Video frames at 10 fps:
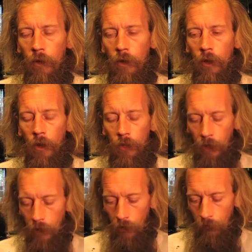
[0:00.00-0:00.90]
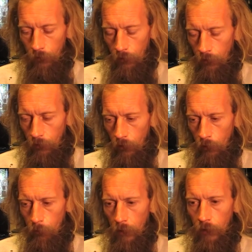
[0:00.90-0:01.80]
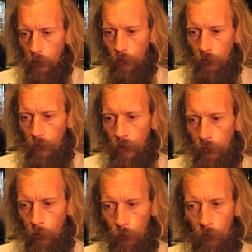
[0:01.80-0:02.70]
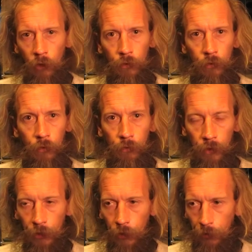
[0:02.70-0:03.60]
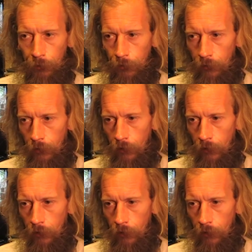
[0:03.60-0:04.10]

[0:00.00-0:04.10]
I think if I look back on the Faithful Philosopher videos,